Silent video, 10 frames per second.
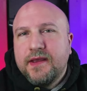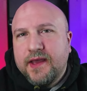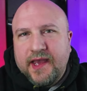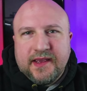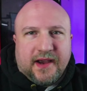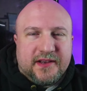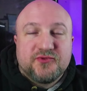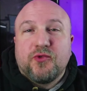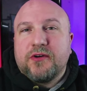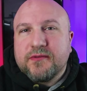Hey guys,
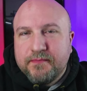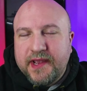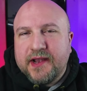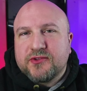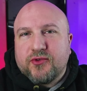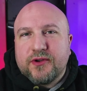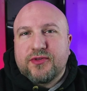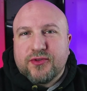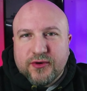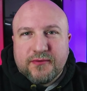welcome back to our
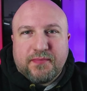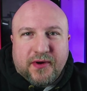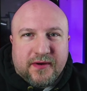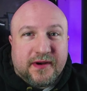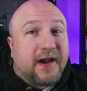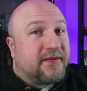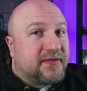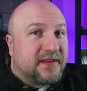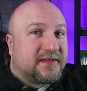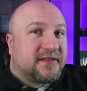third part of
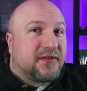this